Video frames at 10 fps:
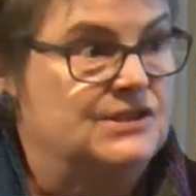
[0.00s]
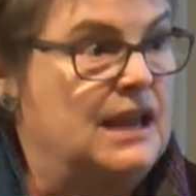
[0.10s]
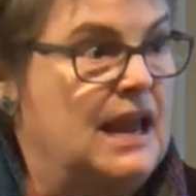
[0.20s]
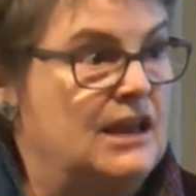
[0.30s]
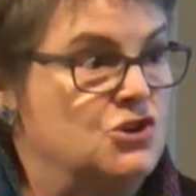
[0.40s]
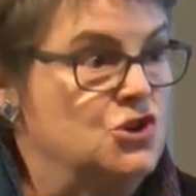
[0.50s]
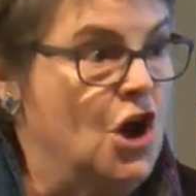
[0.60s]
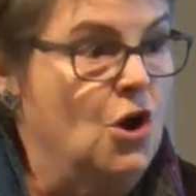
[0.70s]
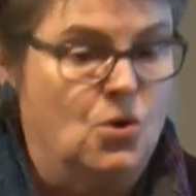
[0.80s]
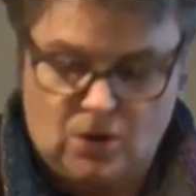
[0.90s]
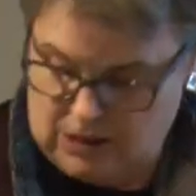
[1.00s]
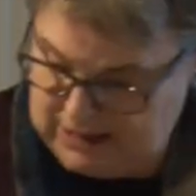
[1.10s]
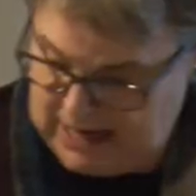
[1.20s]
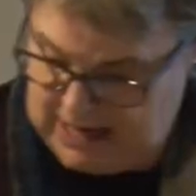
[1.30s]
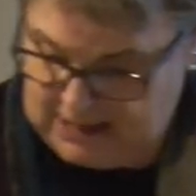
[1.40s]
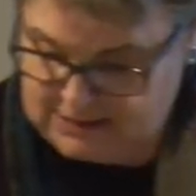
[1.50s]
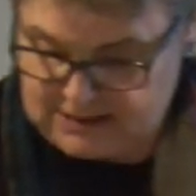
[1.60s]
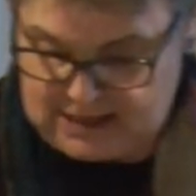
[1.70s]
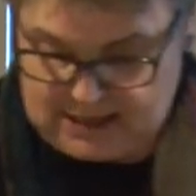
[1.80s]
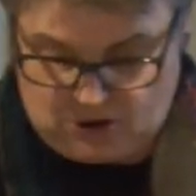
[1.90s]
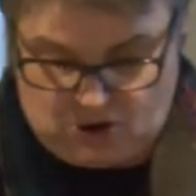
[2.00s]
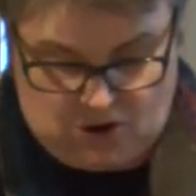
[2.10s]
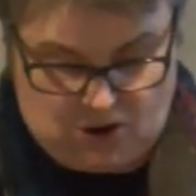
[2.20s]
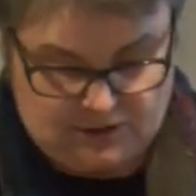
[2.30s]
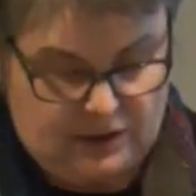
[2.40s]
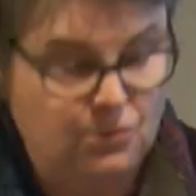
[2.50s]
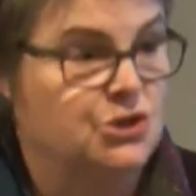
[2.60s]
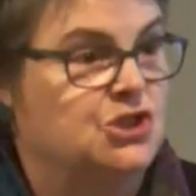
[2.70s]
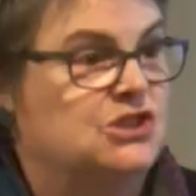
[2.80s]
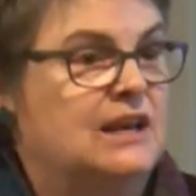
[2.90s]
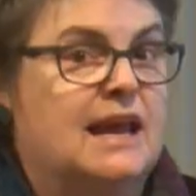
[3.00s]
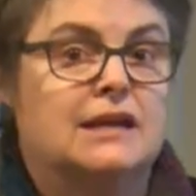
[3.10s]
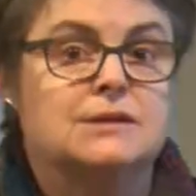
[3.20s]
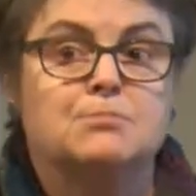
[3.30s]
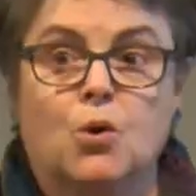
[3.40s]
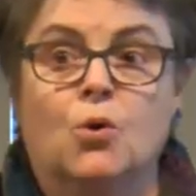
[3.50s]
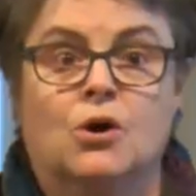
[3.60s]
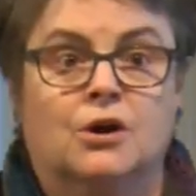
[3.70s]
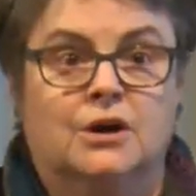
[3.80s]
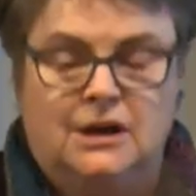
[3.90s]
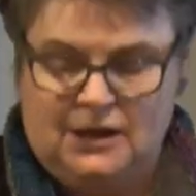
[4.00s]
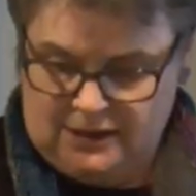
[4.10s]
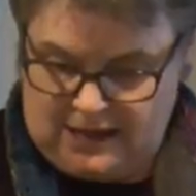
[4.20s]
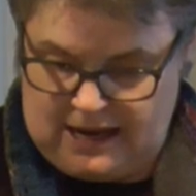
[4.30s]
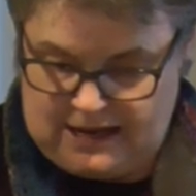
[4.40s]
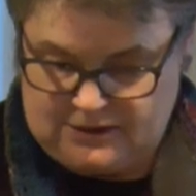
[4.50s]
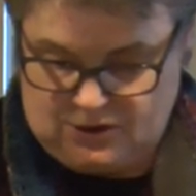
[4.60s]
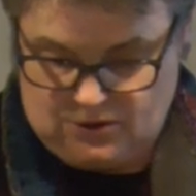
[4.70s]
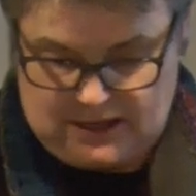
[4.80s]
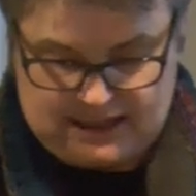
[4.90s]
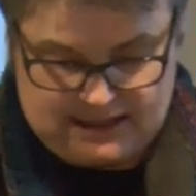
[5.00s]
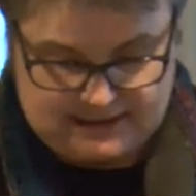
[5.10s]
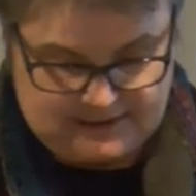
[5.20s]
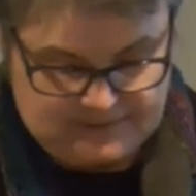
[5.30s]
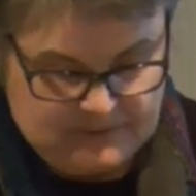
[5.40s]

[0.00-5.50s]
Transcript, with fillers: They had no land at all. They weren't just land poor, they had no land.